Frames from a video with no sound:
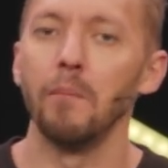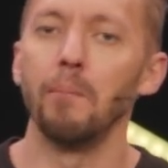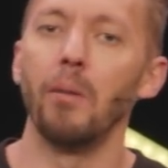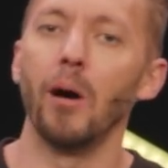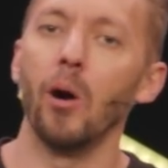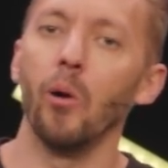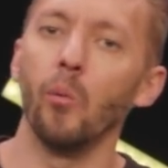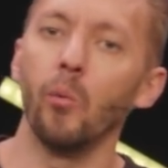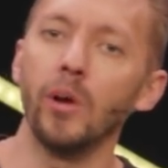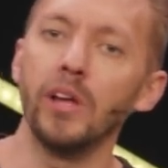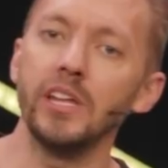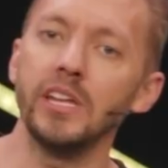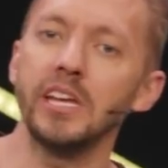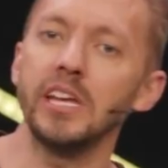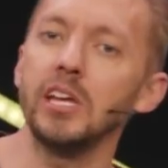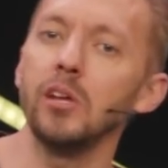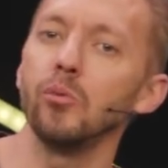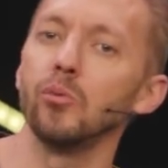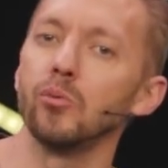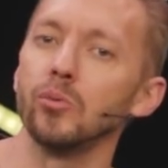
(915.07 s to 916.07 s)
But when
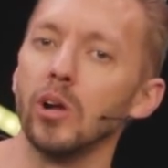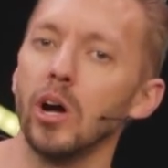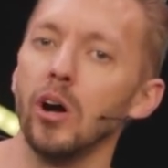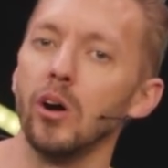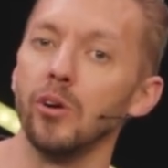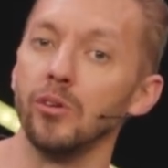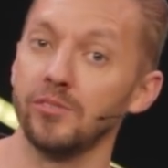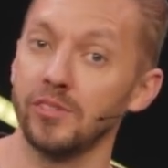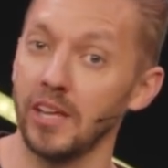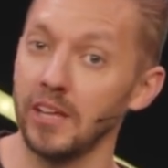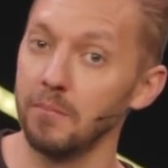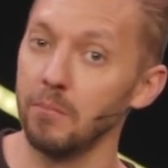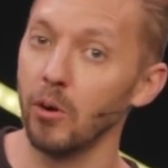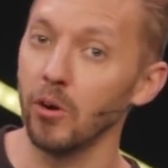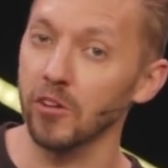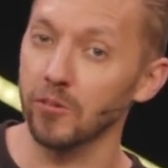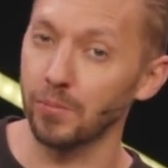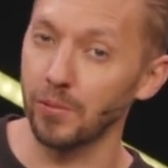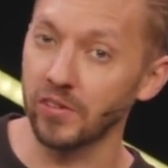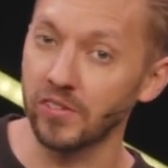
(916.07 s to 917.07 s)
he rose, and
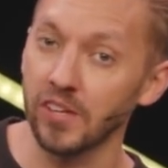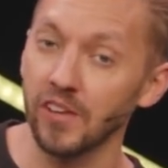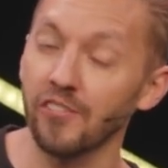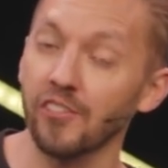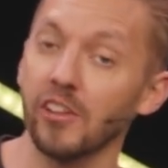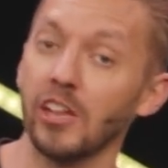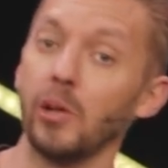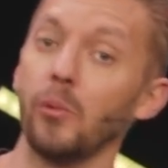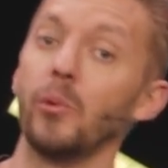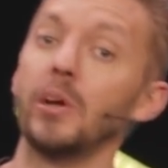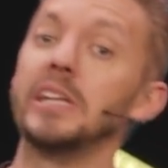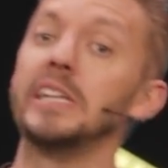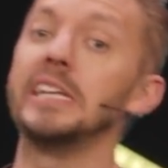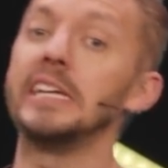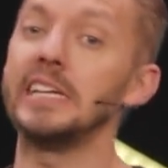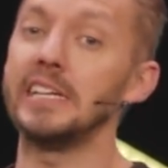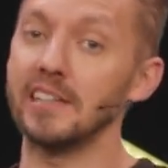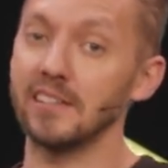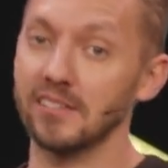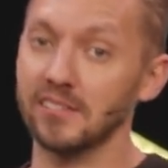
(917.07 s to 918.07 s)
more specifically, when
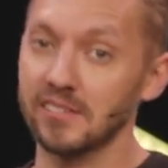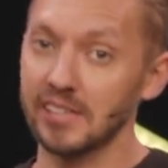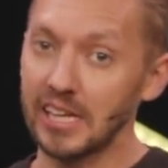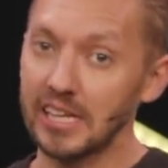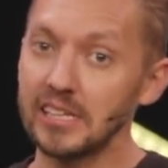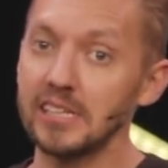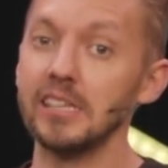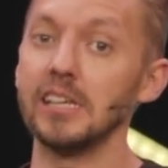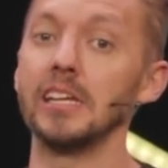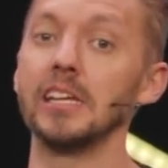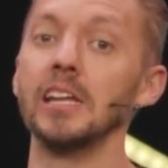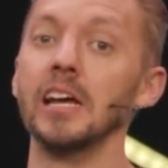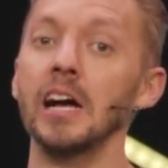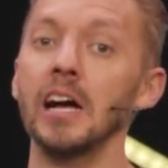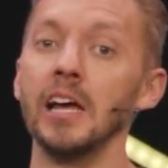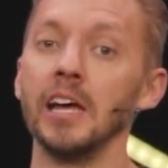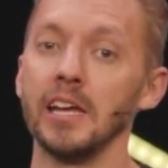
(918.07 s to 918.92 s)
he ascended,